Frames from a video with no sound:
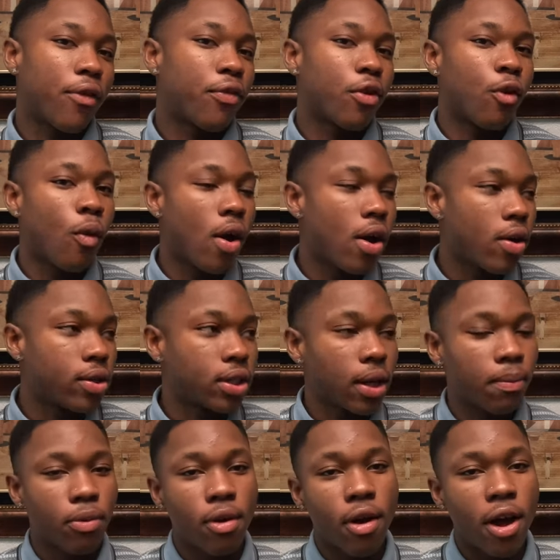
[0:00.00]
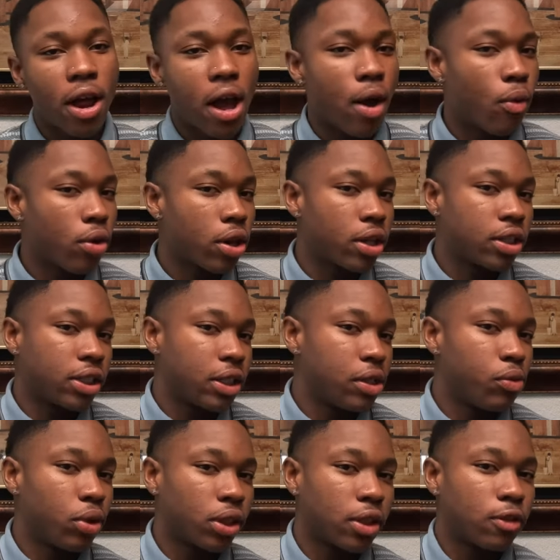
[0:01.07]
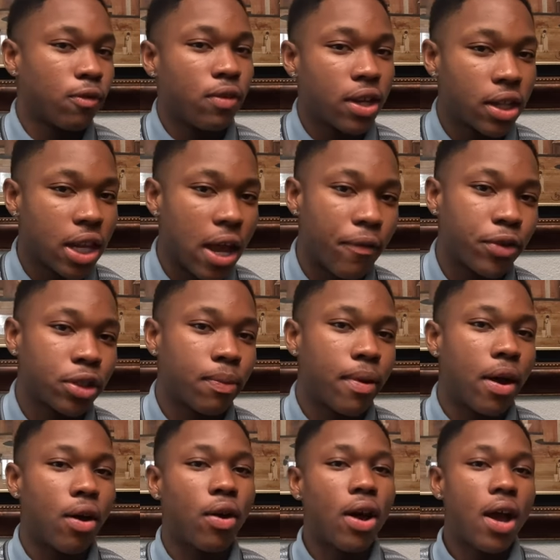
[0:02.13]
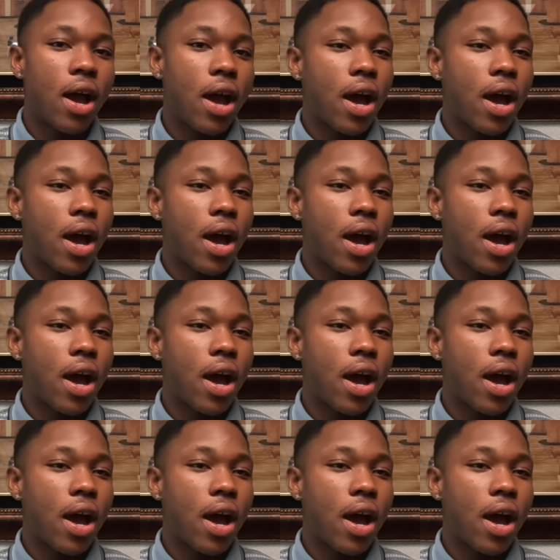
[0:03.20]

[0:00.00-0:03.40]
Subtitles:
for a while I was like, bro, I want to see what this vegan life is about.